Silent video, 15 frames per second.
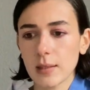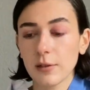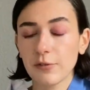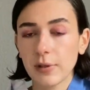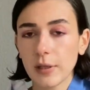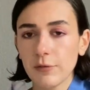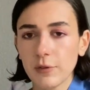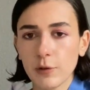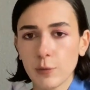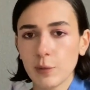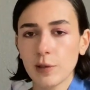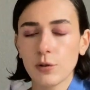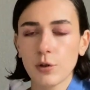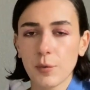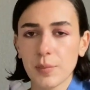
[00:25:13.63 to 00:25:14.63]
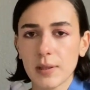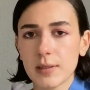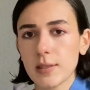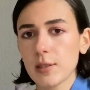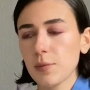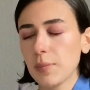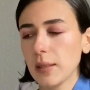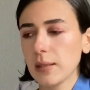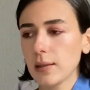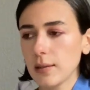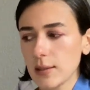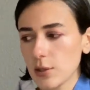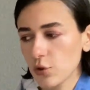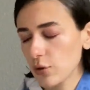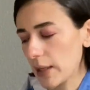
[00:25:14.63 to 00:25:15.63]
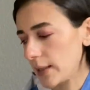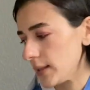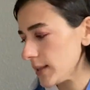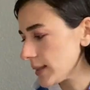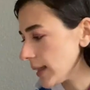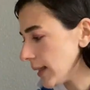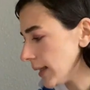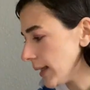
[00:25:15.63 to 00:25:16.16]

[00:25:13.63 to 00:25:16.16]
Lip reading: even if we do not participate in these trends.